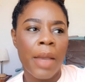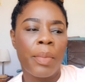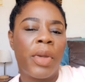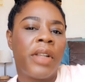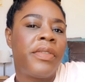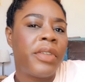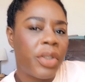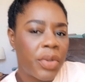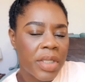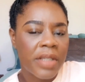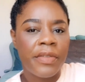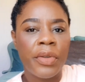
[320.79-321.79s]
But for
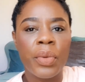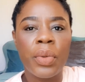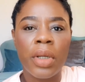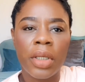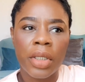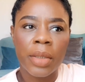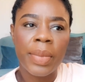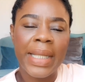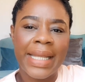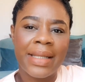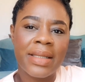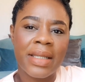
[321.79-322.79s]
those of you who are not
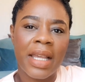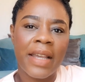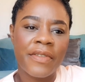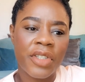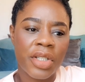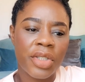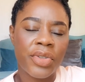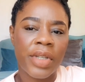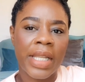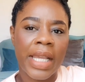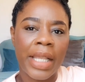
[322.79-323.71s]
planning to have children,